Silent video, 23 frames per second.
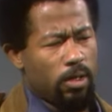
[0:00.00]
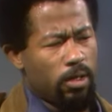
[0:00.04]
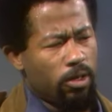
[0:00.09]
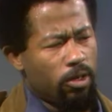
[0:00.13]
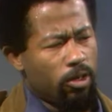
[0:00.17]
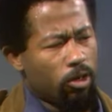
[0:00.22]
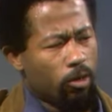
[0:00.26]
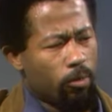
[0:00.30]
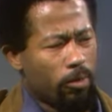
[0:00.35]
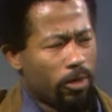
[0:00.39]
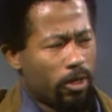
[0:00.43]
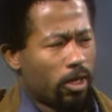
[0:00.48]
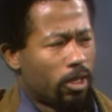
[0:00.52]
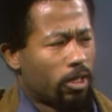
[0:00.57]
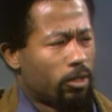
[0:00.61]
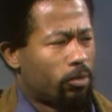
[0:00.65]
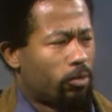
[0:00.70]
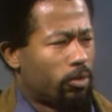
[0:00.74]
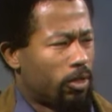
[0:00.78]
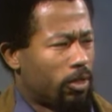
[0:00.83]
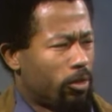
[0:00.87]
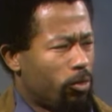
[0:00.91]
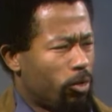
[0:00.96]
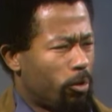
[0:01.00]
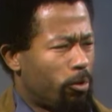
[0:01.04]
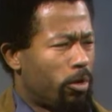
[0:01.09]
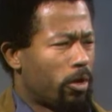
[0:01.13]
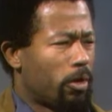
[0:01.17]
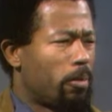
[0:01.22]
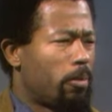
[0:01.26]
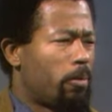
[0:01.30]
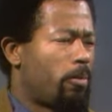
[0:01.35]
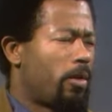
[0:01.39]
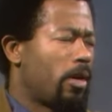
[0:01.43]
No, because when we
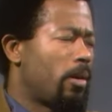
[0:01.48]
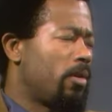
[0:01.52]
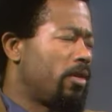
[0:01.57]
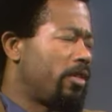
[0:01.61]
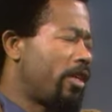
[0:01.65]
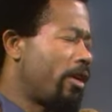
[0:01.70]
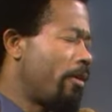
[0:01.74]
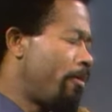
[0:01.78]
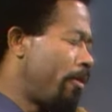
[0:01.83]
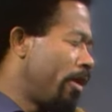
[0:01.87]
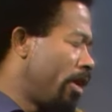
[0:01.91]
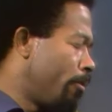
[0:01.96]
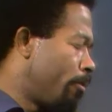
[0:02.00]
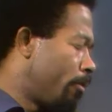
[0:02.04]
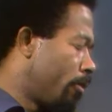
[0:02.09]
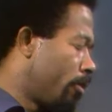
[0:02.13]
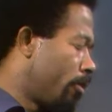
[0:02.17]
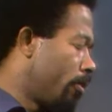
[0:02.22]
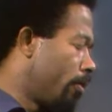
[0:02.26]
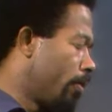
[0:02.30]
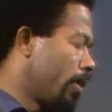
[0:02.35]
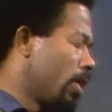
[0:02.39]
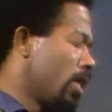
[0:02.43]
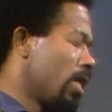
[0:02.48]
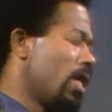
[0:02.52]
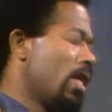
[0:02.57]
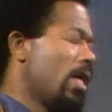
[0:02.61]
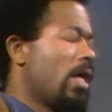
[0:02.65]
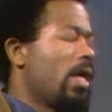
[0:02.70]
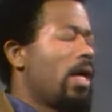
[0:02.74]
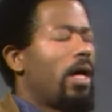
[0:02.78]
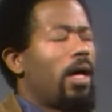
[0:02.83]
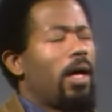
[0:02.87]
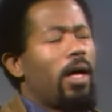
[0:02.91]
publish our paper,
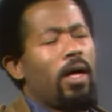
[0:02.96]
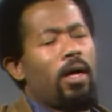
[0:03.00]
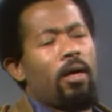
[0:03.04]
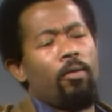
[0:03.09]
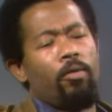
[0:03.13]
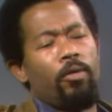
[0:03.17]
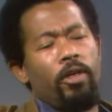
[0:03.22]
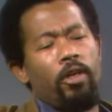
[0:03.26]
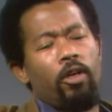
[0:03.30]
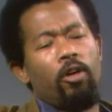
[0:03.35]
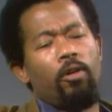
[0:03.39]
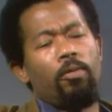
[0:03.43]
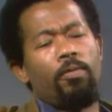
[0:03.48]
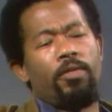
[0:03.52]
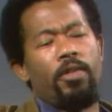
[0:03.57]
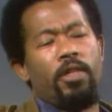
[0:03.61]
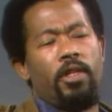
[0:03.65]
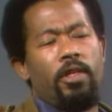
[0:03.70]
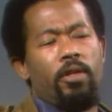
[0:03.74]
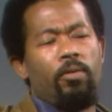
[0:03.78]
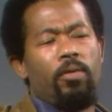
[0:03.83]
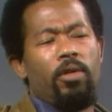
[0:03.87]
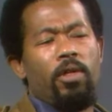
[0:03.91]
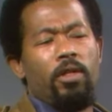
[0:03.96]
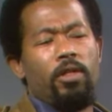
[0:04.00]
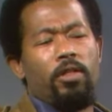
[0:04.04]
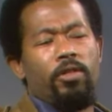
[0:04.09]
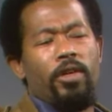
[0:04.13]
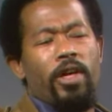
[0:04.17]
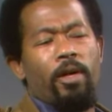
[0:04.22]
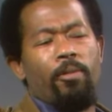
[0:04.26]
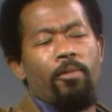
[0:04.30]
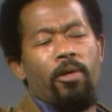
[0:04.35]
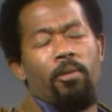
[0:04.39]
we hope that it will
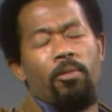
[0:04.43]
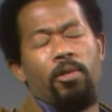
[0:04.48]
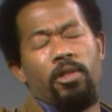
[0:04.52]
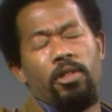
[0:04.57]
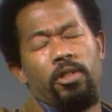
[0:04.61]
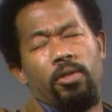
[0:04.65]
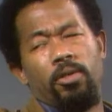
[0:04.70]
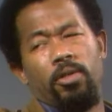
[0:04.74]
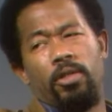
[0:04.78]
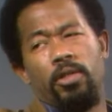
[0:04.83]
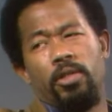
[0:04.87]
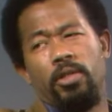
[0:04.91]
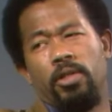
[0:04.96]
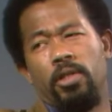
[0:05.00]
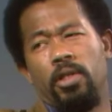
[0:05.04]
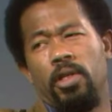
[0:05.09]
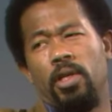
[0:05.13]
attract public notice.